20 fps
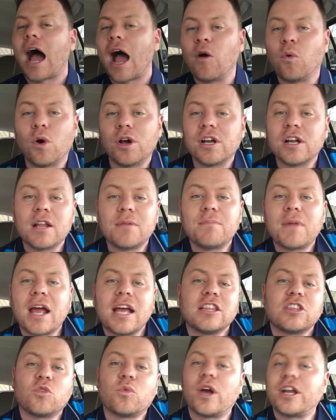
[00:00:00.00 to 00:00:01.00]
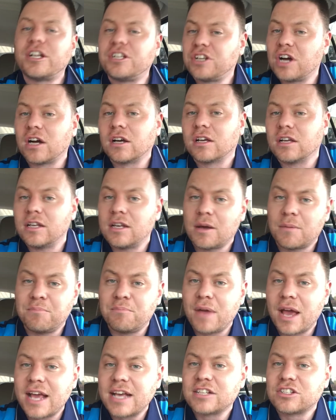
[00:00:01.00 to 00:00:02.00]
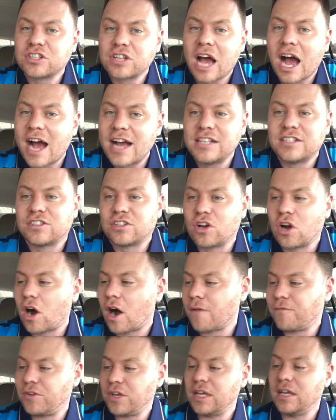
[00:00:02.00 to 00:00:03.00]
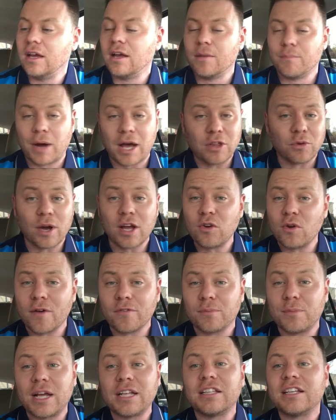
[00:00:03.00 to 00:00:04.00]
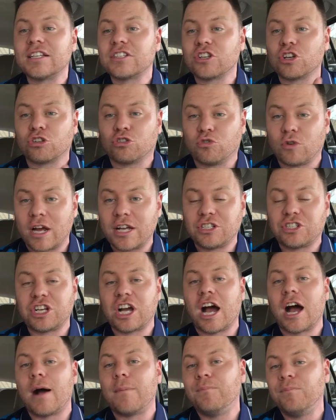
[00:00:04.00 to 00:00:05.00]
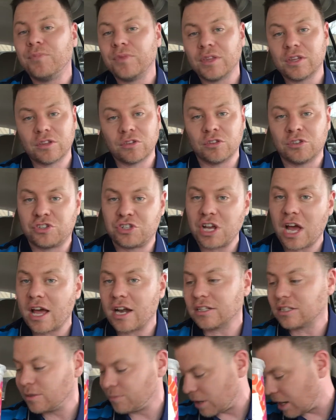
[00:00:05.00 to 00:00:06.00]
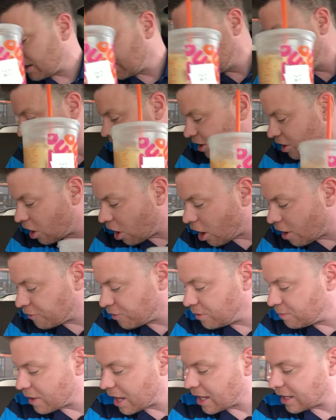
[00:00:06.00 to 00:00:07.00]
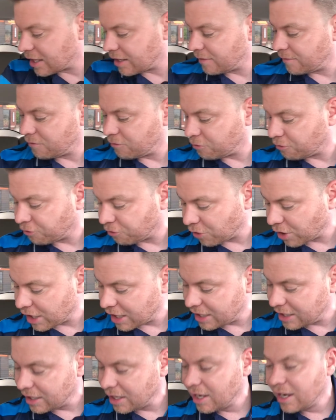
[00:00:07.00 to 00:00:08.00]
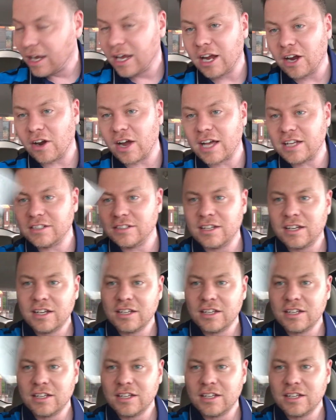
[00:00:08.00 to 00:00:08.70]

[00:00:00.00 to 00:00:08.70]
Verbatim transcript: I wanted it made the way Dunkin' makes iced coffee. By the way, whoever made this, great job. Shout out to my coffee making friend here at